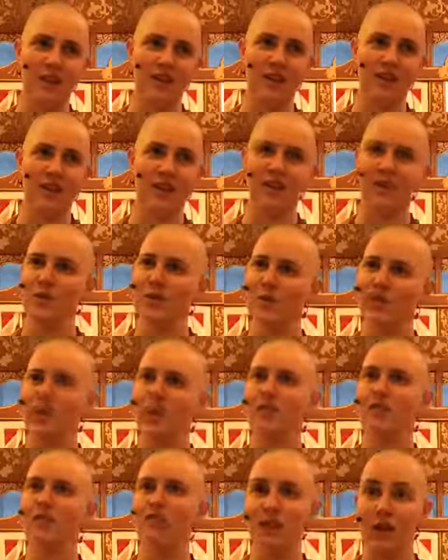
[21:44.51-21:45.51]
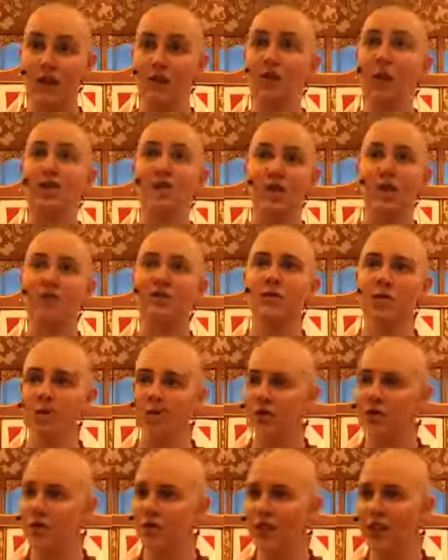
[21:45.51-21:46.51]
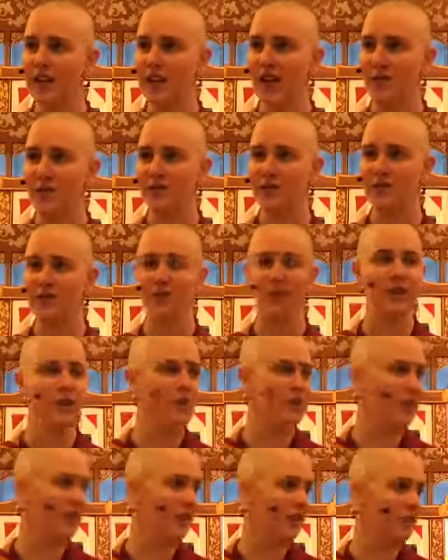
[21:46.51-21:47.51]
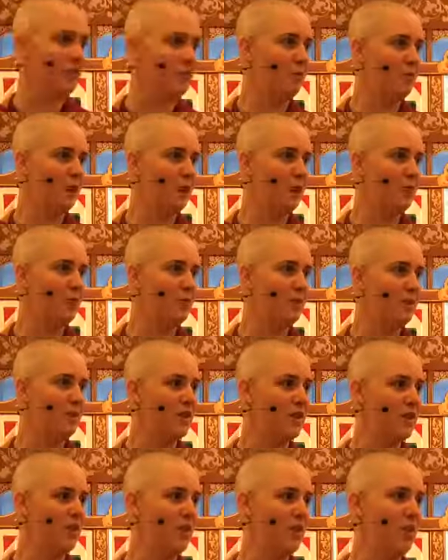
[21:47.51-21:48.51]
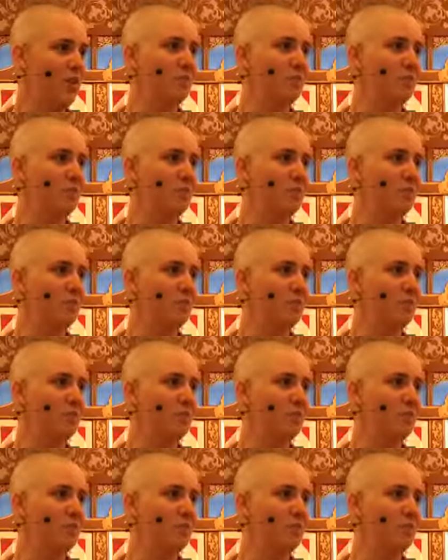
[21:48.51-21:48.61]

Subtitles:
I think it's really enriching for a retreat atmosphere to talk and bond with each other,